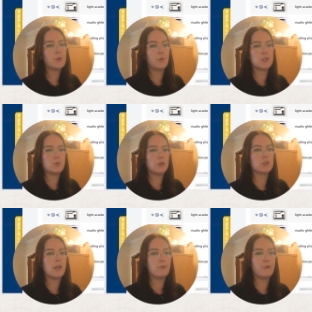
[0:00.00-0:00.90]
of the ones we
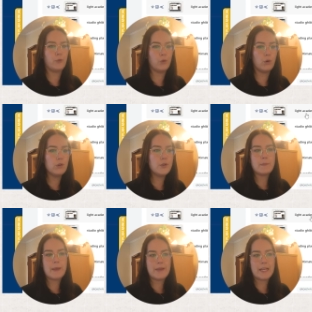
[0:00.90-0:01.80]
looked at before. But
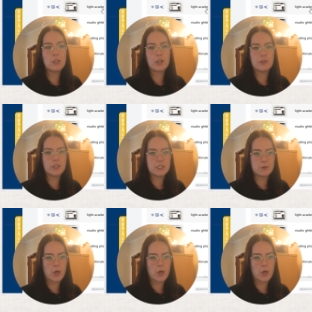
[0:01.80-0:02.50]
maybe I'd look at this